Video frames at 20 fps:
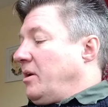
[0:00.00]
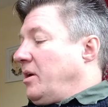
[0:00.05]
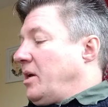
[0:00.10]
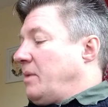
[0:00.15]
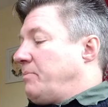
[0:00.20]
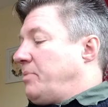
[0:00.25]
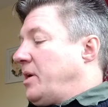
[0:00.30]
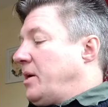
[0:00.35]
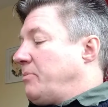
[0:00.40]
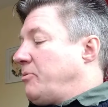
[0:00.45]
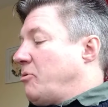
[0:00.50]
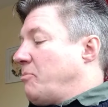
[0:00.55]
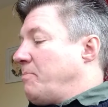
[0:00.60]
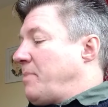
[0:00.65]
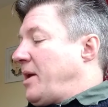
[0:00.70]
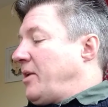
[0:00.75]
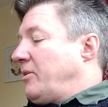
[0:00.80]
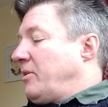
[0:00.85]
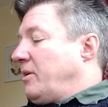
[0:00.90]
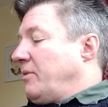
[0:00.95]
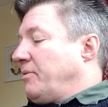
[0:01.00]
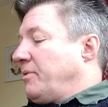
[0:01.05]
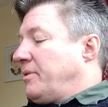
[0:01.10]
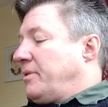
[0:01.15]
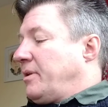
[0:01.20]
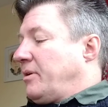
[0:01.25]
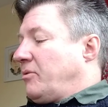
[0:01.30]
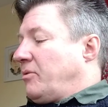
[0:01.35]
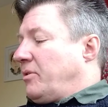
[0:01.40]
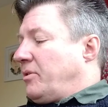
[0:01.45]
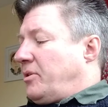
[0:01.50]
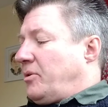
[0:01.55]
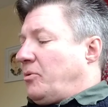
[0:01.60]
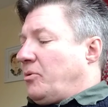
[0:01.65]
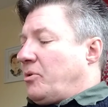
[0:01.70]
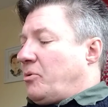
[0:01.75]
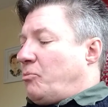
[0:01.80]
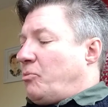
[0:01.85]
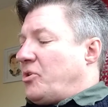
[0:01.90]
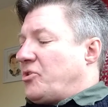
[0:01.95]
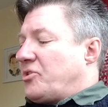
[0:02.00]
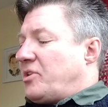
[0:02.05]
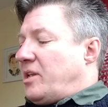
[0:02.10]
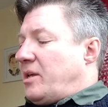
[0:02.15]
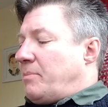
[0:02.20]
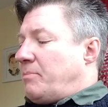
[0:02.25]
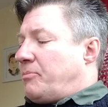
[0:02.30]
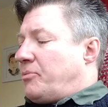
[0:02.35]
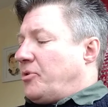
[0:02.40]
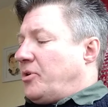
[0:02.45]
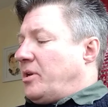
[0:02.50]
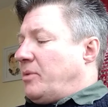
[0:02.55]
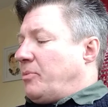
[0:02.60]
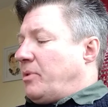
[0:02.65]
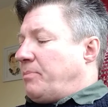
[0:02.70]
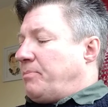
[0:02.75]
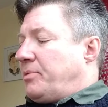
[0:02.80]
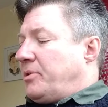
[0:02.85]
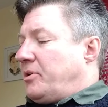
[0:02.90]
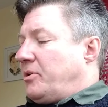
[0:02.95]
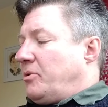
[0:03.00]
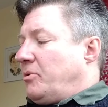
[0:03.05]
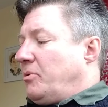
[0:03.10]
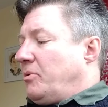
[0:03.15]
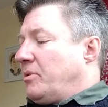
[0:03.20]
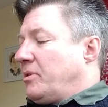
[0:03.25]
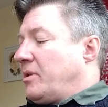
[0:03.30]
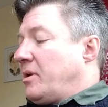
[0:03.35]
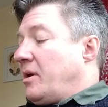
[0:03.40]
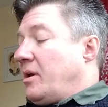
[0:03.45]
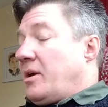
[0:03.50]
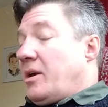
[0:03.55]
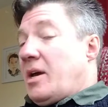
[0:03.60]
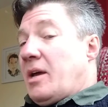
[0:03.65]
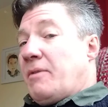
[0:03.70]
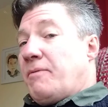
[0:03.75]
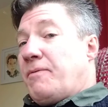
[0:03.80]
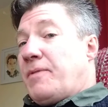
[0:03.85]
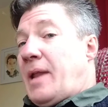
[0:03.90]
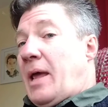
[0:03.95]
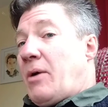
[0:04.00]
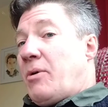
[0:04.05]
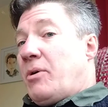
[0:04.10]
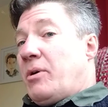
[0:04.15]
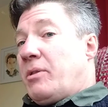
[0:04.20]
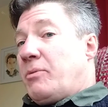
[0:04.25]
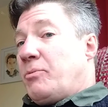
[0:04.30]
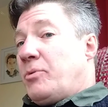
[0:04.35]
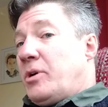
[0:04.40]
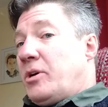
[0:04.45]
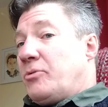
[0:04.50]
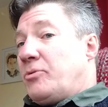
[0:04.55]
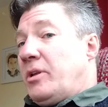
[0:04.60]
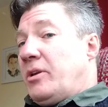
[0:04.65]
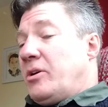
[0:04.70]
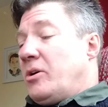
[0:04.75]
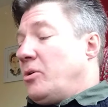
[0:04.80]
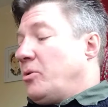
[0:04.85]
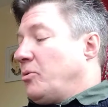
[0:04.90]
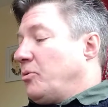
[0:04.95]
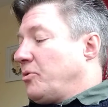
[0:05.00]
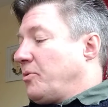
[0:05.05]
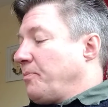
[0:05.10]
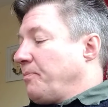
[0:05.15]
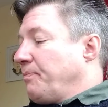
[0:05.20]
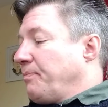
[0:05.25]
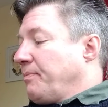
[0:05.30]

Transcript: a purple mantle of silk richly embroidered with pearls, and flowers worked in gold.